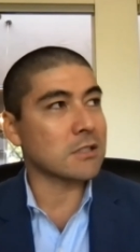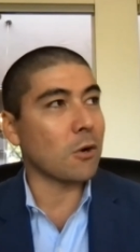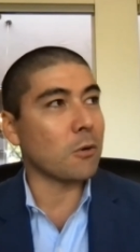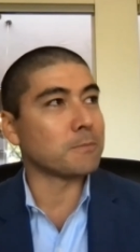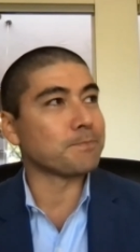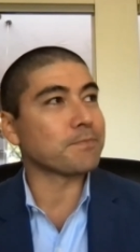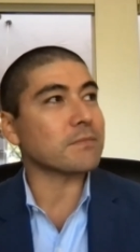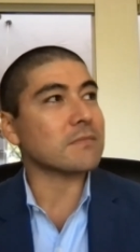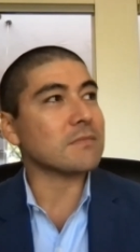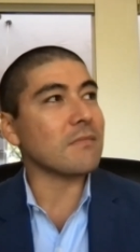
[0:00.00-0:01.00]
So
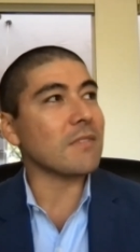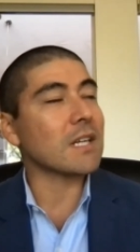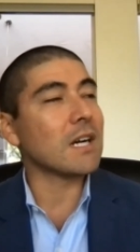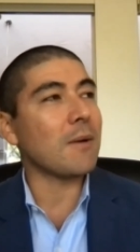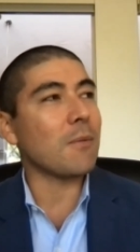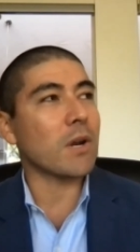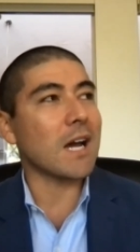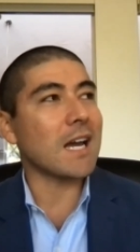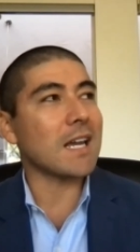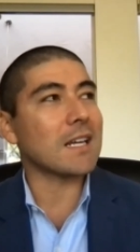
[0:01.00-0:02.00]
when
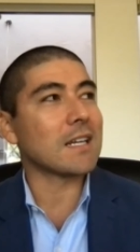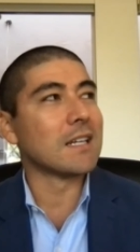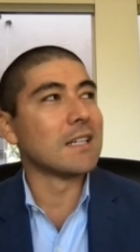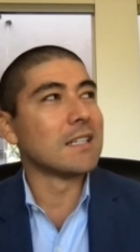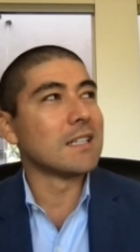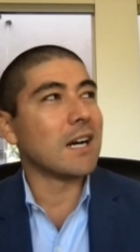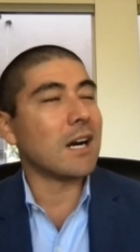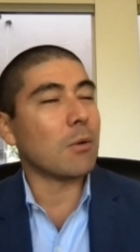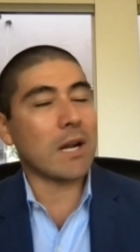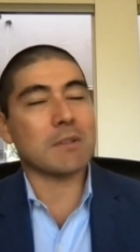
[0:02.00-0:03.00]
I
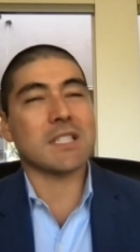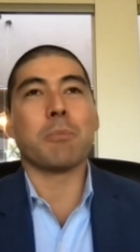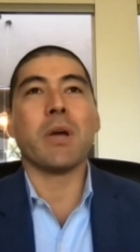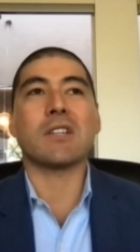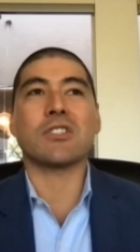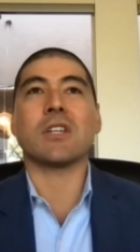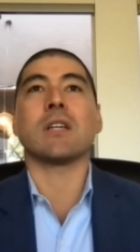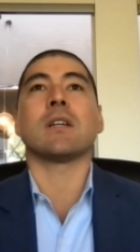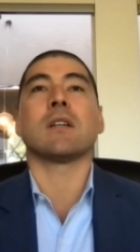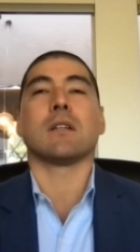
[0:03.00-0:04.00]
was out
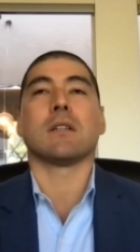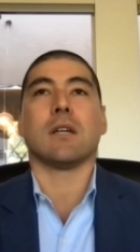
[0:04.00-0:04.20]
pitching